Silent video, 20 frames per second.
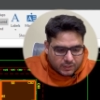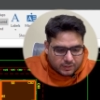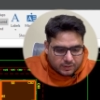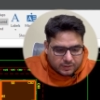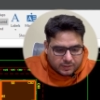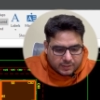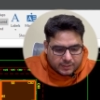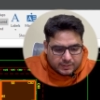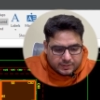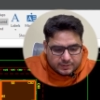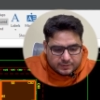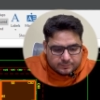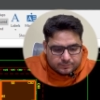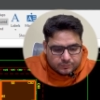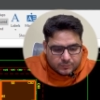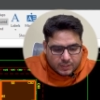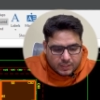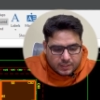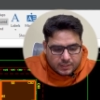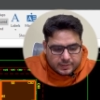right?
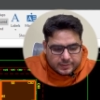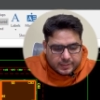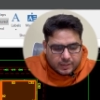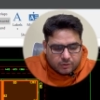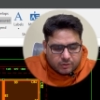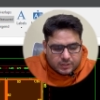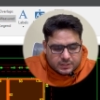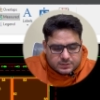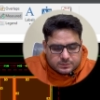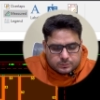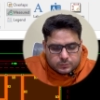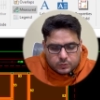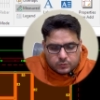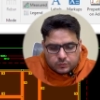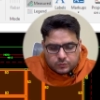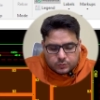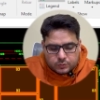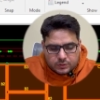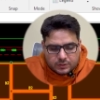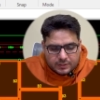Now let's move
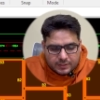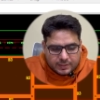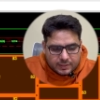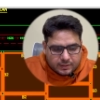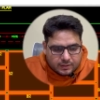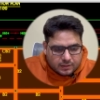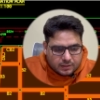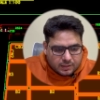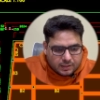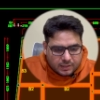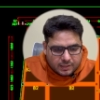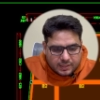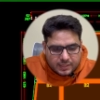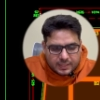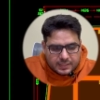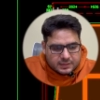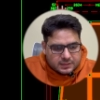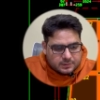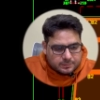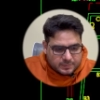to the
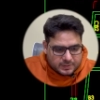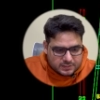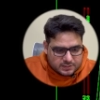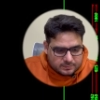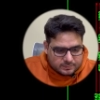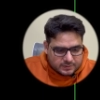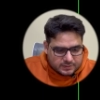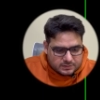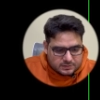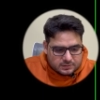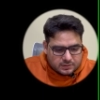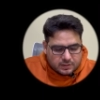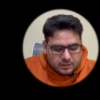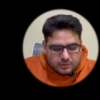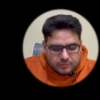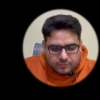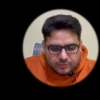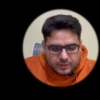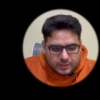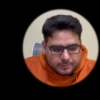length measurement.
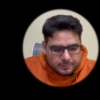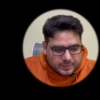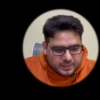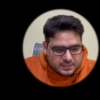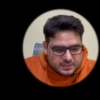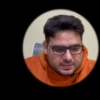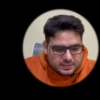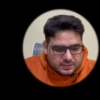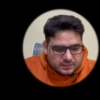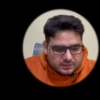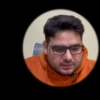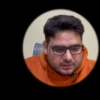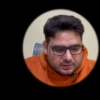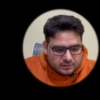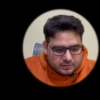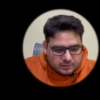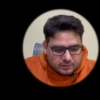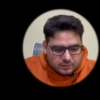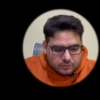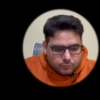We are measuring
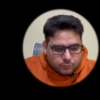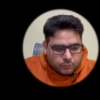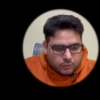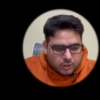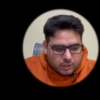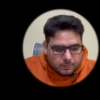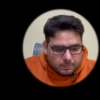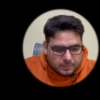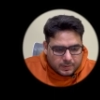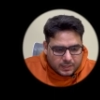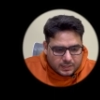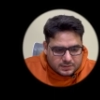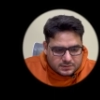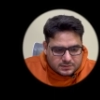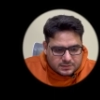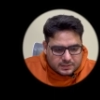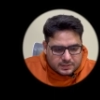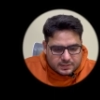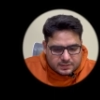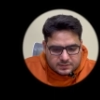the wall
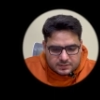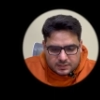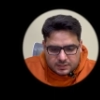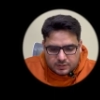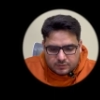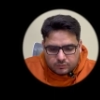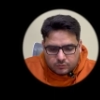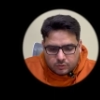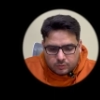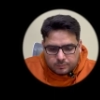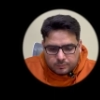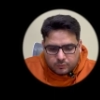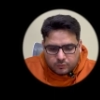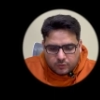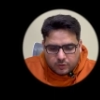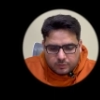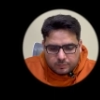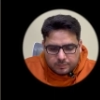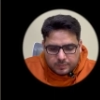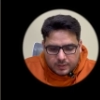plaster, external
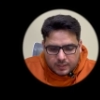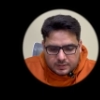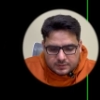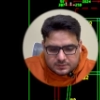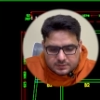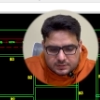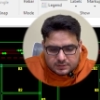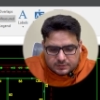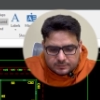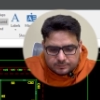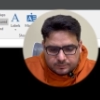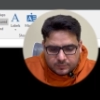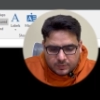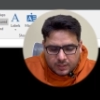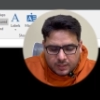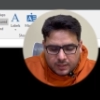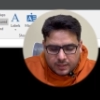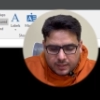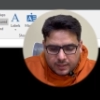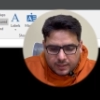wall plaster
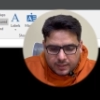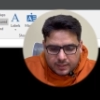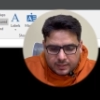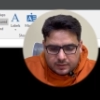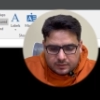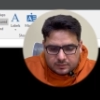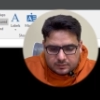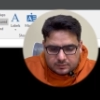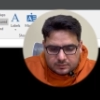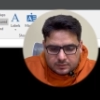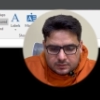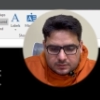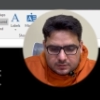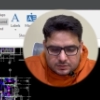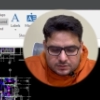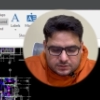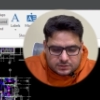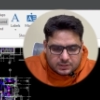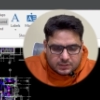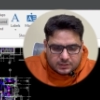and
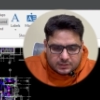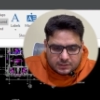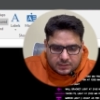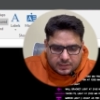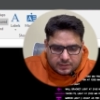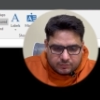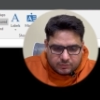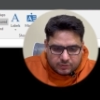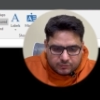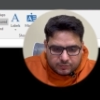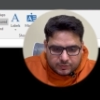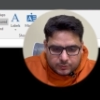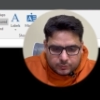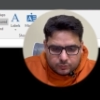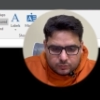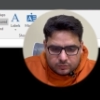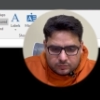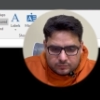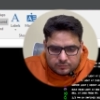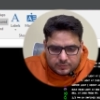generally what we
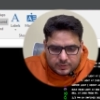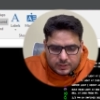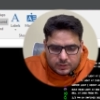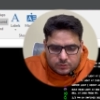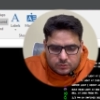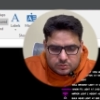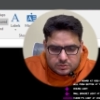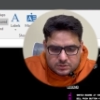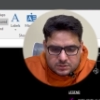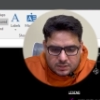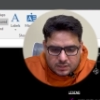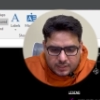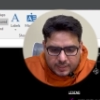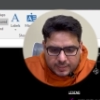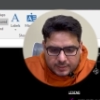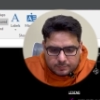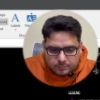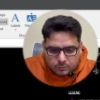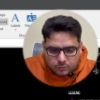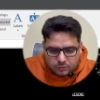do, we use the
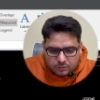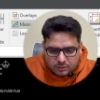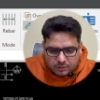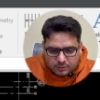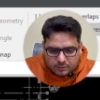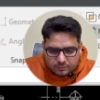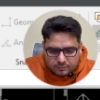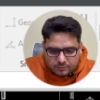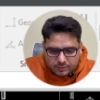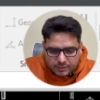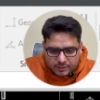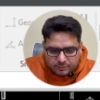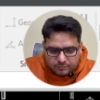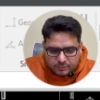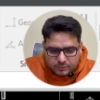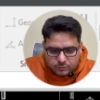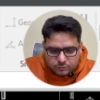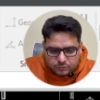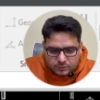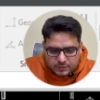line mode like we
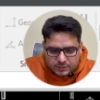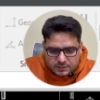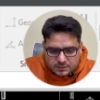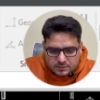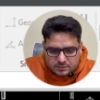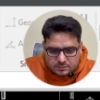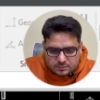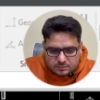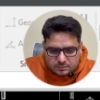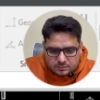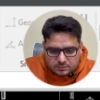do this,